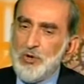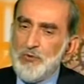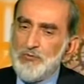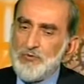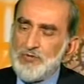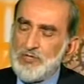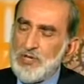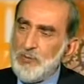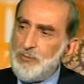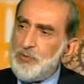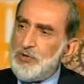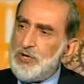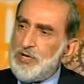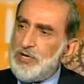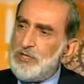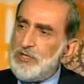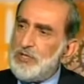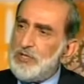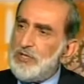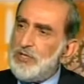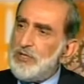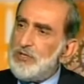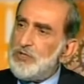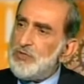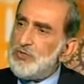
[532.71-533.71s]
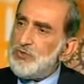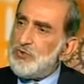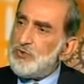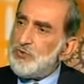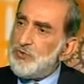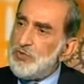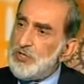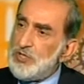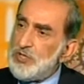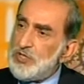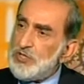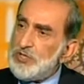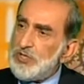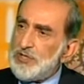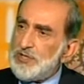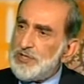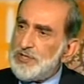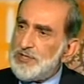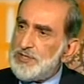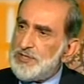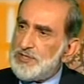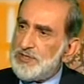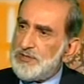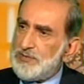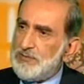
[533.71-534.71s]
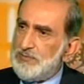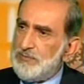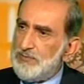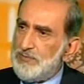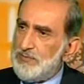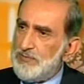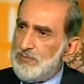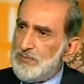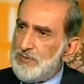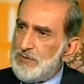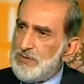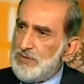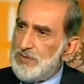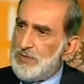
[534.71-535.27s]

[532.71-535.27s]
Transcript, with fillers: of separating the judicial system,